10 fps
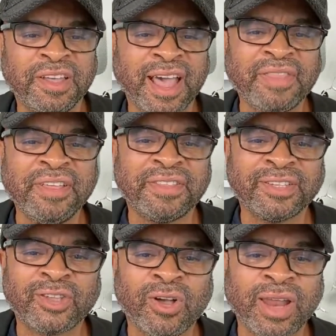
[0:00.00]
I think that's
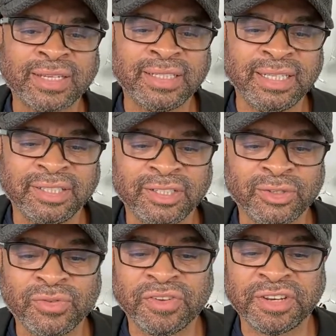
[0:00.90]
all I need to do
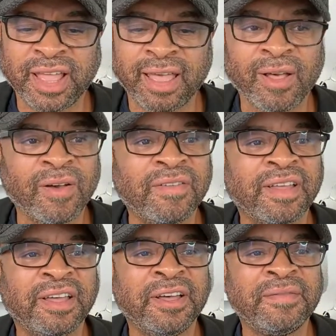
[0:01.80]
for now.
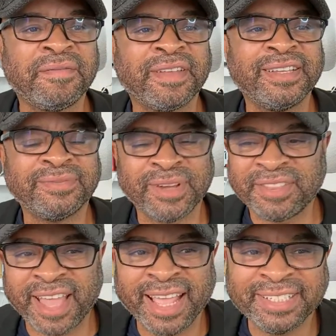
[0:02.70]
We're at the
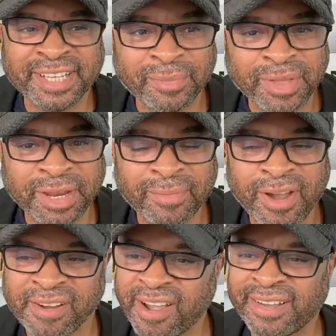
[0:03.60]
18-minute
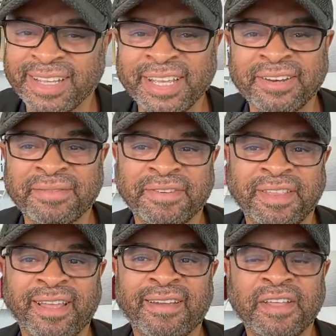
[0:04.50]
mark. I'll end up for
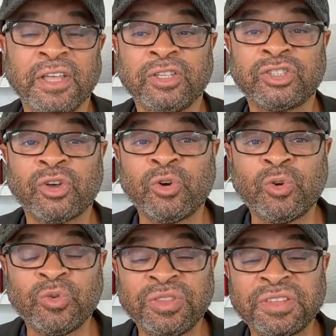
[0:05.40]
there. So
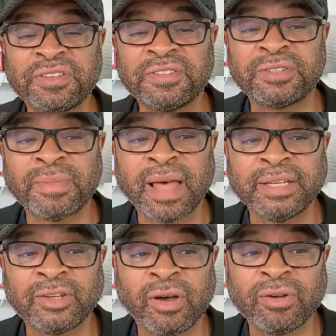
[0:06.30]
this is my
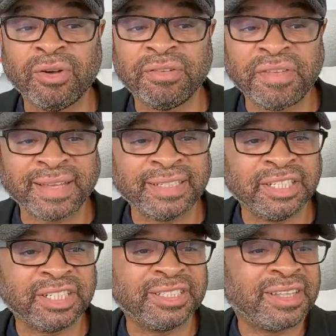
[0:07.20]
talk on
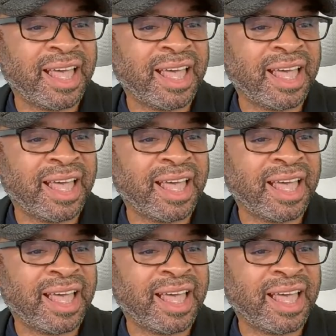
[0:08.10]
factitious.